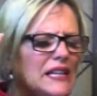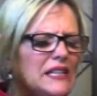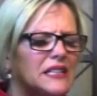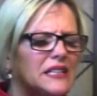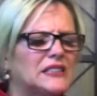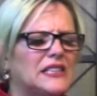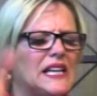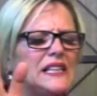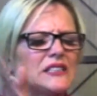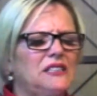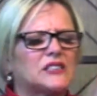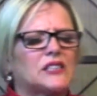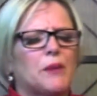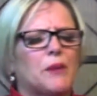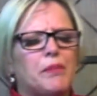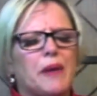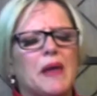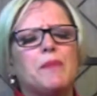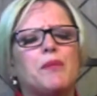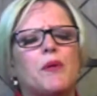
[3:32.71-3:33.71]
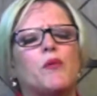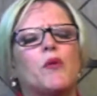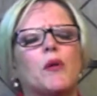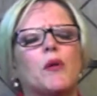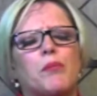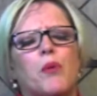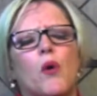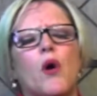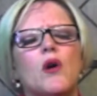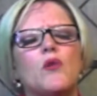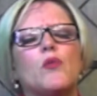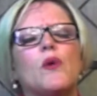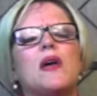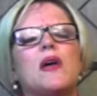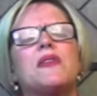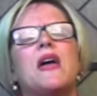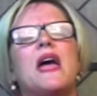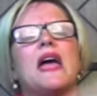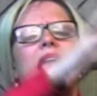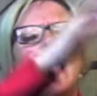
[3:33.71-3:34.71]
diseases that people were born
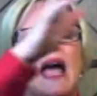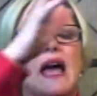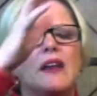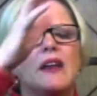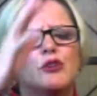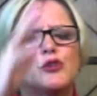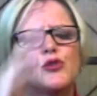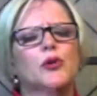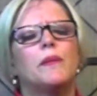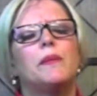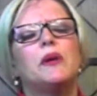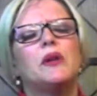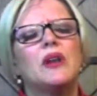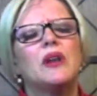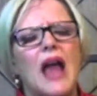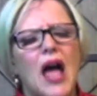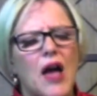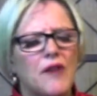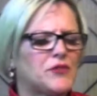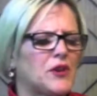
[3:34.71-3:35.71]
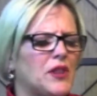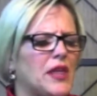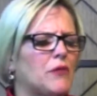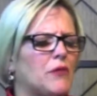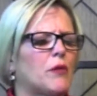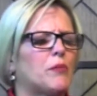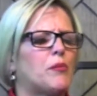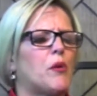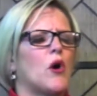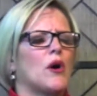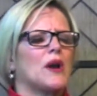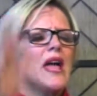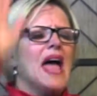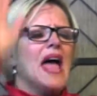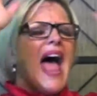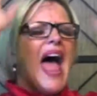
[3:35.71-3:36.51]
with and attributed after they were born.